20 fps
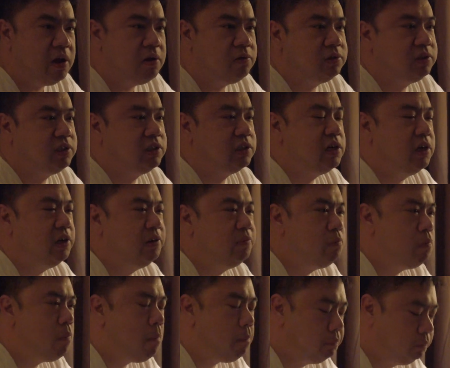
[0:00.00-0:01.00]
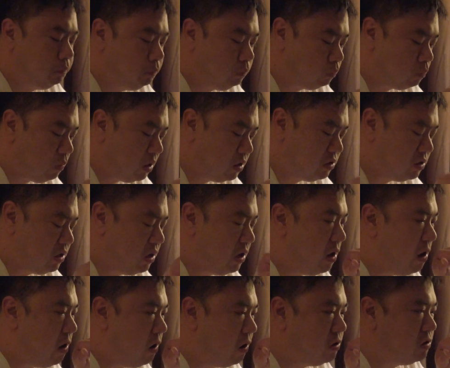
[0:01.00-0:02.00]
outside is a lot
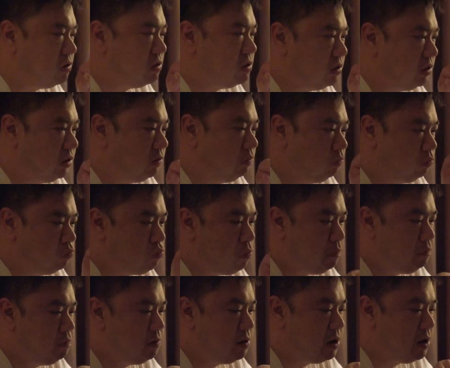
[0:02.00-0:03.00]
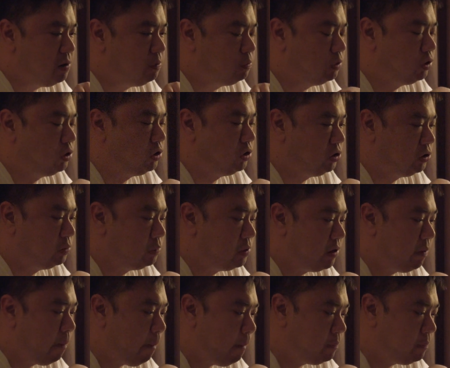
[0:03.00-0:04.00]
harder than I wish it to be.